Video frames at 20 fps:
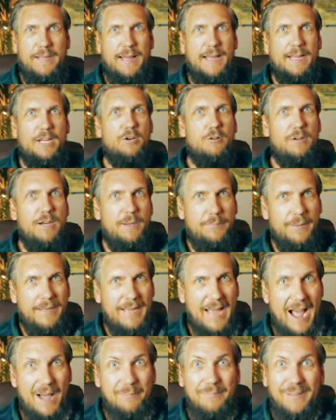like, creepy
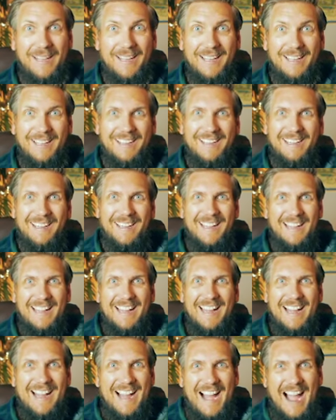happy.
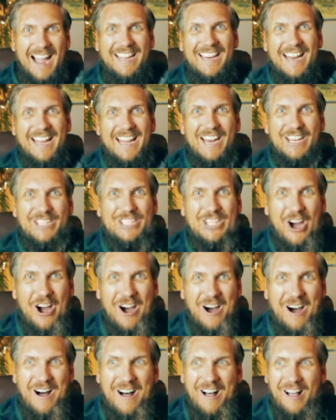Hi, can I get a
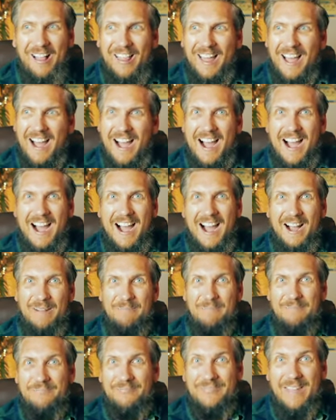tall,
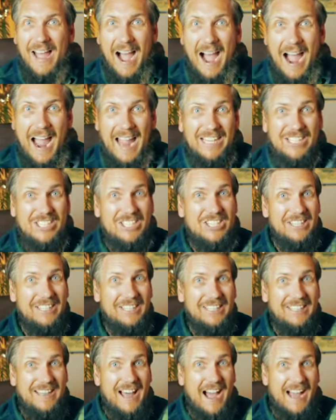iced
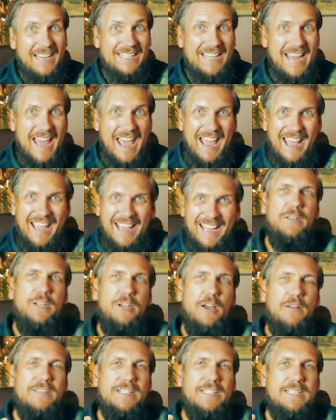latte?
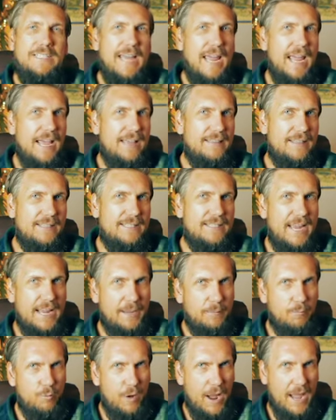You have to say it the
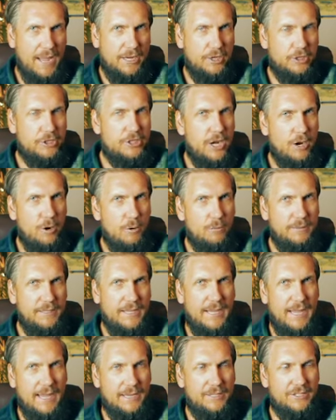same way. Your tone
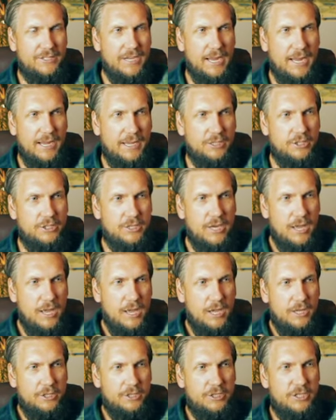can't change,
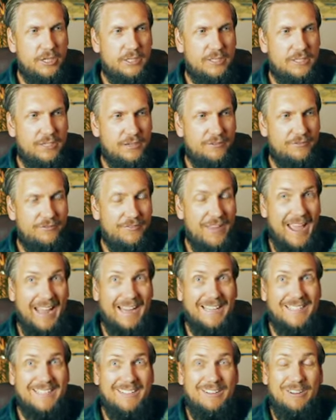just your
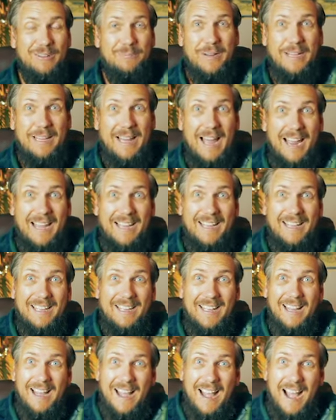face. So it'd be like,
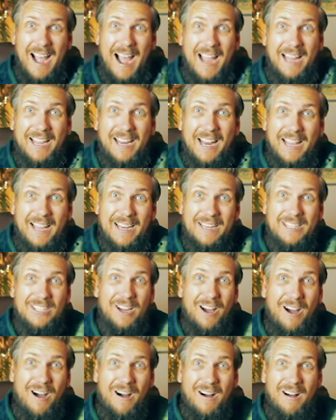hi, can I get a
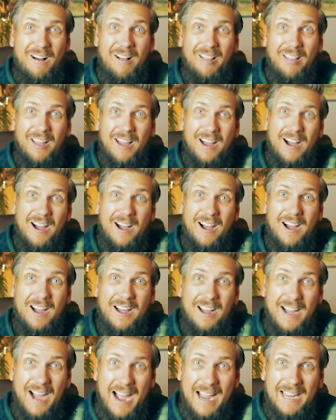tall,
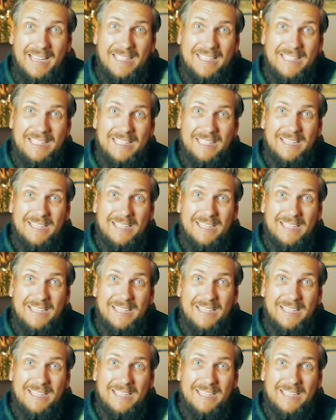iced